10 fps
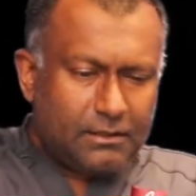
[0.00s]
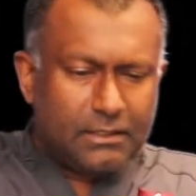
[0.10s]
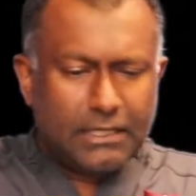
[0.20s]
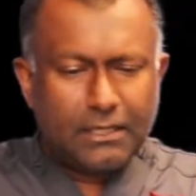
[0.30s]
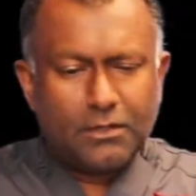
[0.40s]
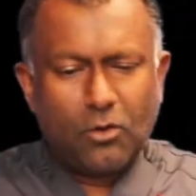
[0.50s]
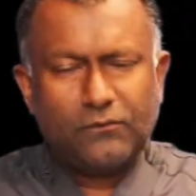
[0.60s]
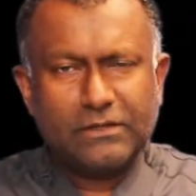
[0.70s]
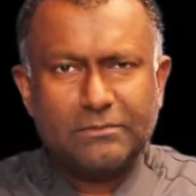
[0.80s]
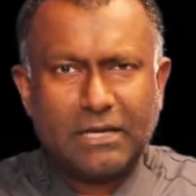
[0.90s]
And
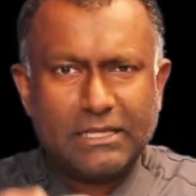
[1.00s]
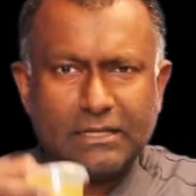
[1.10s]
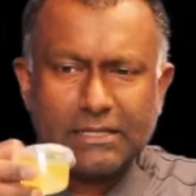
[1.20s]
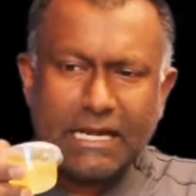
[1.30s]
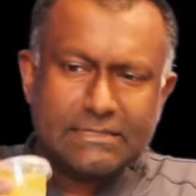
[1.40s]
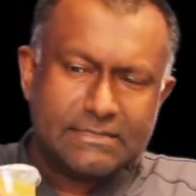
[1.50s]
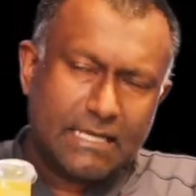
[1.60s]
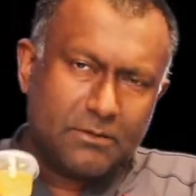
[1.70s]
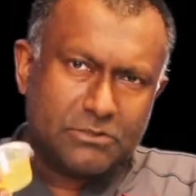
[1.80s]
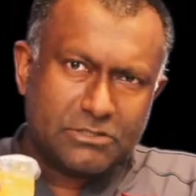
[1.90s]
hopefully by that last
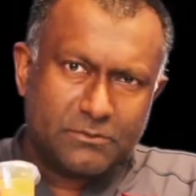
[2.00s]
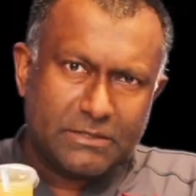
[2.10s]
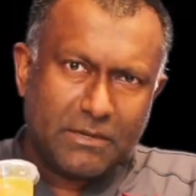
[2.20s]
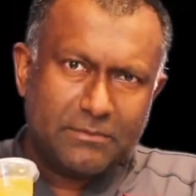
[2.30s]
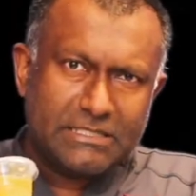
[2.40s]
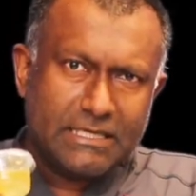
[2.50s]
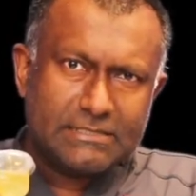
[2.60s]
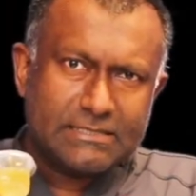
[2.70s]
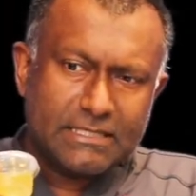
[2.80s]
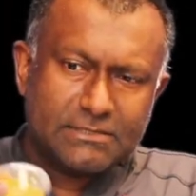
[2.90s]
day, which will be maybe day
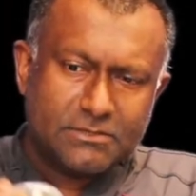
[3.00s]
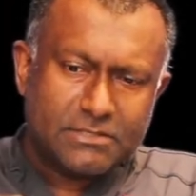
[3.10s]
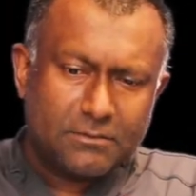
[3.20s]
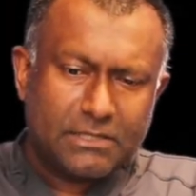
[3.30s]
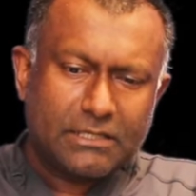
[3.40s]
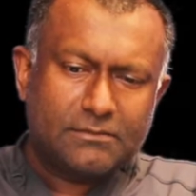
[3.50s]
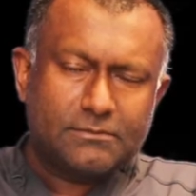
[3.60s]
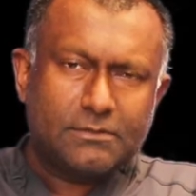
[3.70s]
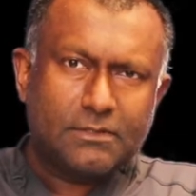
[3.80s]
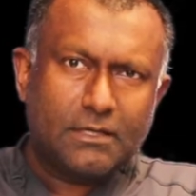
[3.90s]
6 or something,
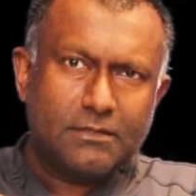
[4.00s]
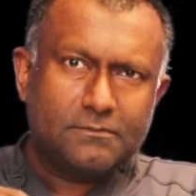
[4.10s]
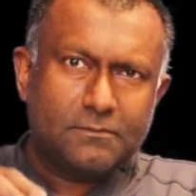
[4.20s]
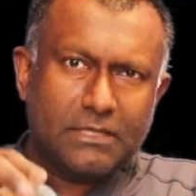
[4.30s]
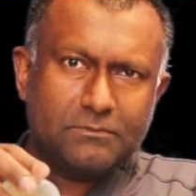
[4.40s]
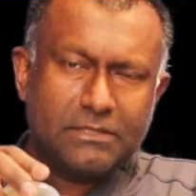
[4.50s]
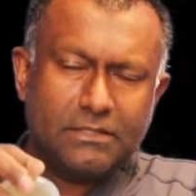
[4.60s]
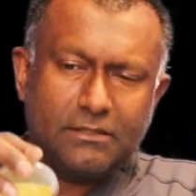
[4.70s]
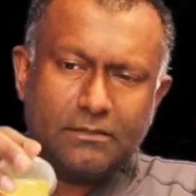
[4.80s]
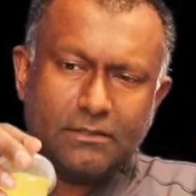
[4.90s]
might
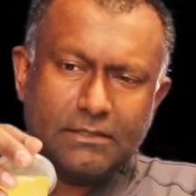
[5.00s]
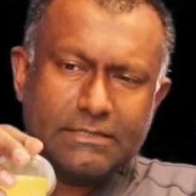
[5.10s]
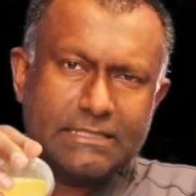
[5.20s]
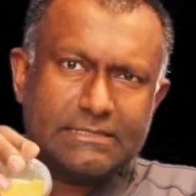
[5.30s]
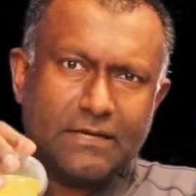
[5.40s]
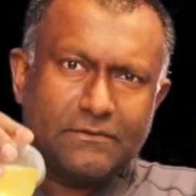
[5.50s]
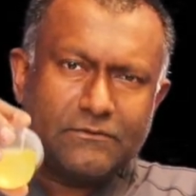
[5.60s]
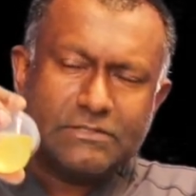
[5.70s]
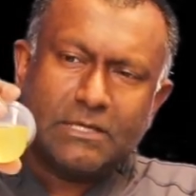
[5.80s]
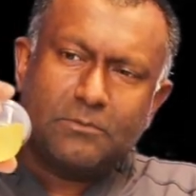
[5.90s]
be day 7
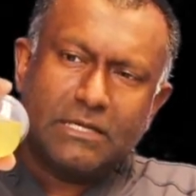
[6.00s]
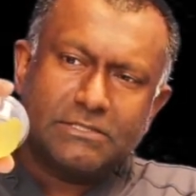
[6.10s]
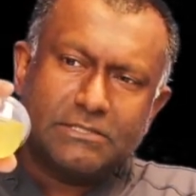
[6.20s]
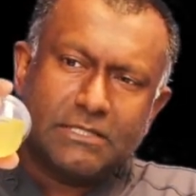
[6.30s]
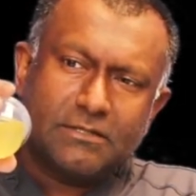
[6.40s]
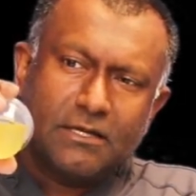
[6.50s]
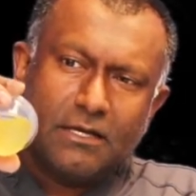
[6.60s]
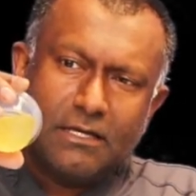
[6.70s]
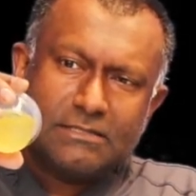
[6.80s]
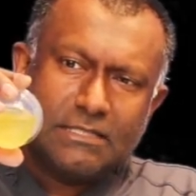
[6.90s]
for some patients, you
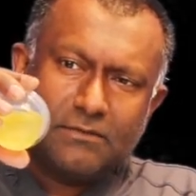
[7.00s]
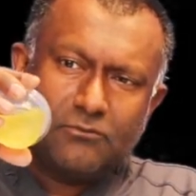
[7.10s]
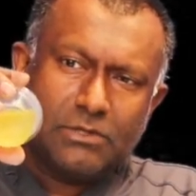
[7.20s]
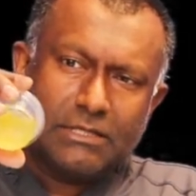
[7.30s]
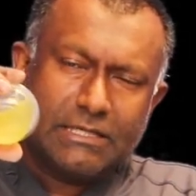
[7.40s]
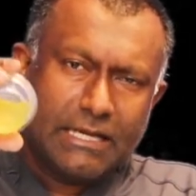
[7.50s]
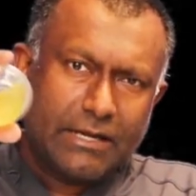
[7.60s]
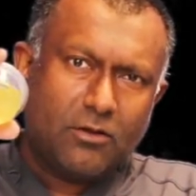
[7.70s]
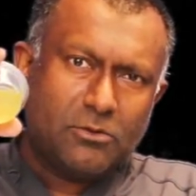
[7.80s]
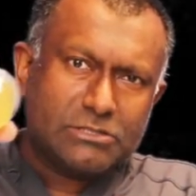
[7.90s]
see it really getting
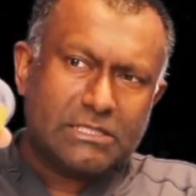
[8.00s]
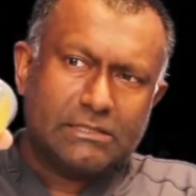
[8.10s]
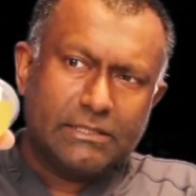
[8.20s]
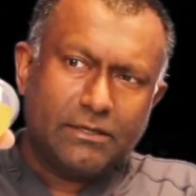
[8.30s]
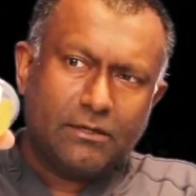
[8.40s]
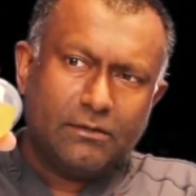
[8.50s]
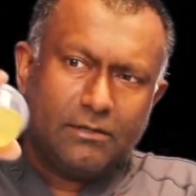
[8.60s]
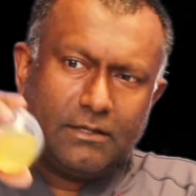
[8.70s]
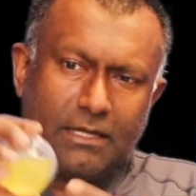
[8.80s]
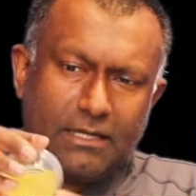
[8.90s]
almost clear
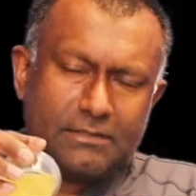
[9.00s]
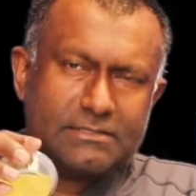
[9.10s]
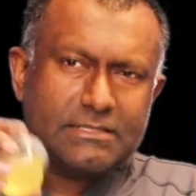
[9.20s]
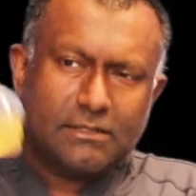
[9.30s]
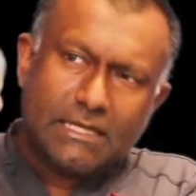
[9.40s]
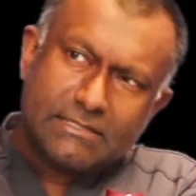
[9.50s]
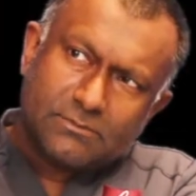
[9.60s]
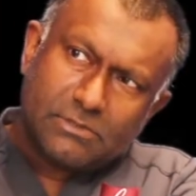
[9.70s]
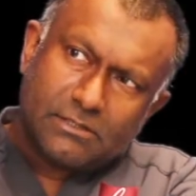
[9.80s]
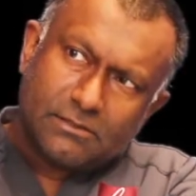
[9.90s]
and still has
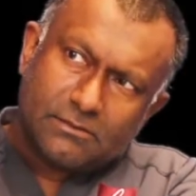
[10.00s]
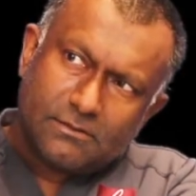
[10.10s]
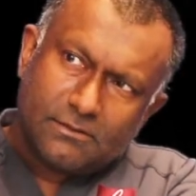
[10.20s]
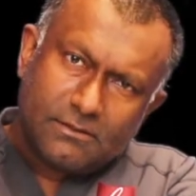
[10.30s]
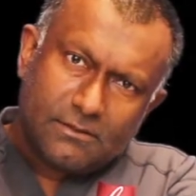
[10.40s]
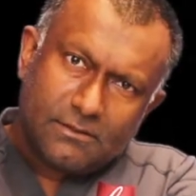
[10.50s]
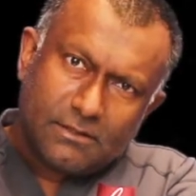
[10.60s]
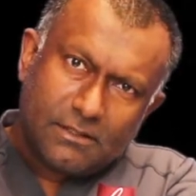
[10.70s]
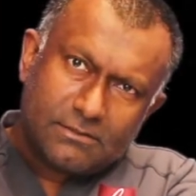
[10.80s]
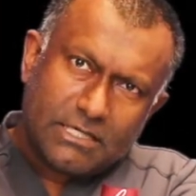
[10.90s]
some little
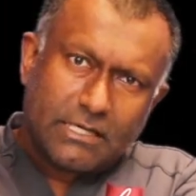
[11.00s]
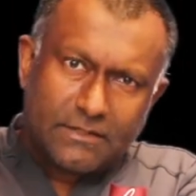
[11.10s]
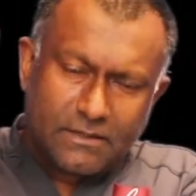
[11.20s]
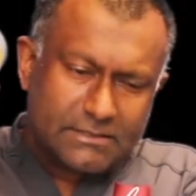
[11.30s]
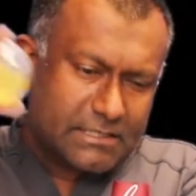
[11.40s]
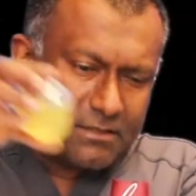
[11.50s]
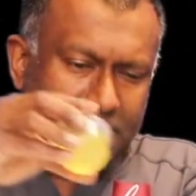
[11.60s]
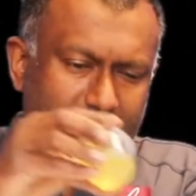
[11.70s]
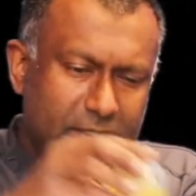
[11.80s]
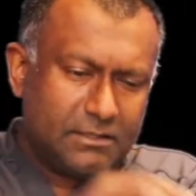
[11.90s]
junky things in
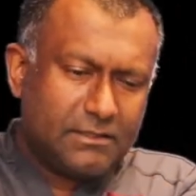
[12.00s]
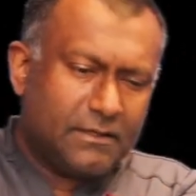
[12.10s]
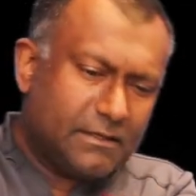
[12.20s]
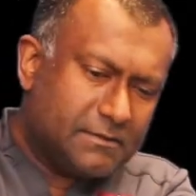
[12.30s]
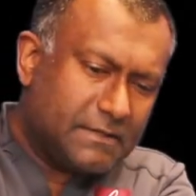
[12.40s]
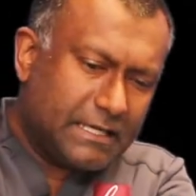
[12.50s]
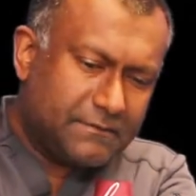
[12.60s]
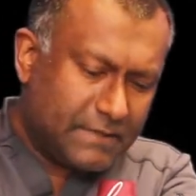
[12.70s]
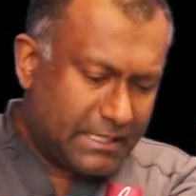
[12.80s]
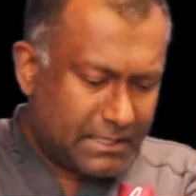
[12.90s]
it, but
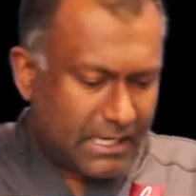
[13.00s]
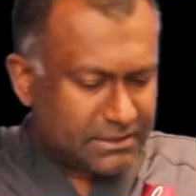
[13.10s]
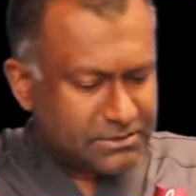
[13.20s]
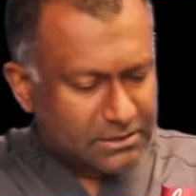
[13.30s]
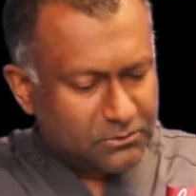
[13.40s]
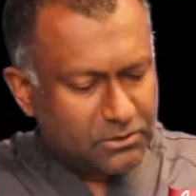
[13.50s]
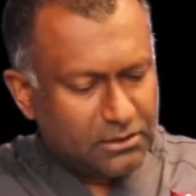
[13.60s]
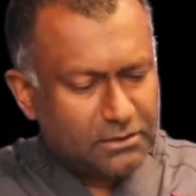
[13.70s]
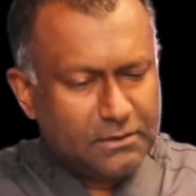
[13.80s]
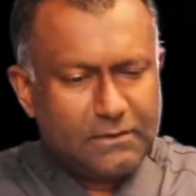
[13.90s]
that actually will